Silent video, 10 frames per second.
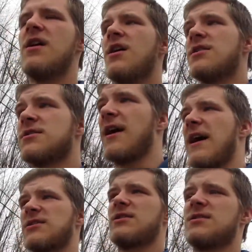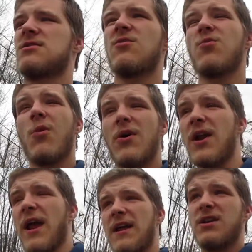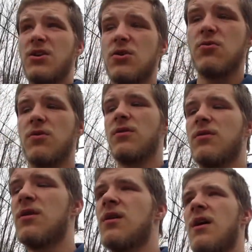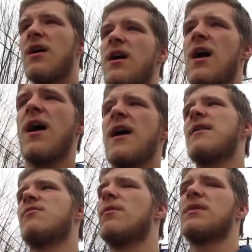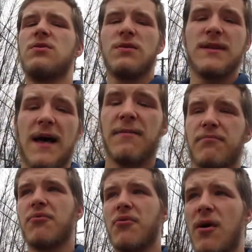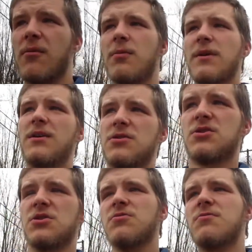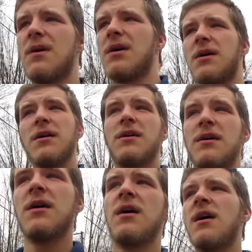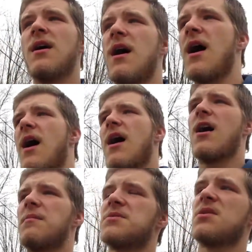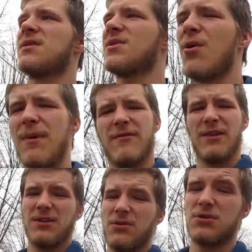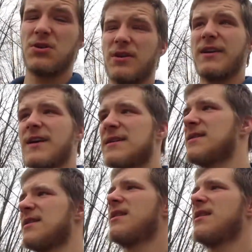So I actually installed one and two, and we'll be doing that probably here soon. Um, so let's hope everything goes good, I guess.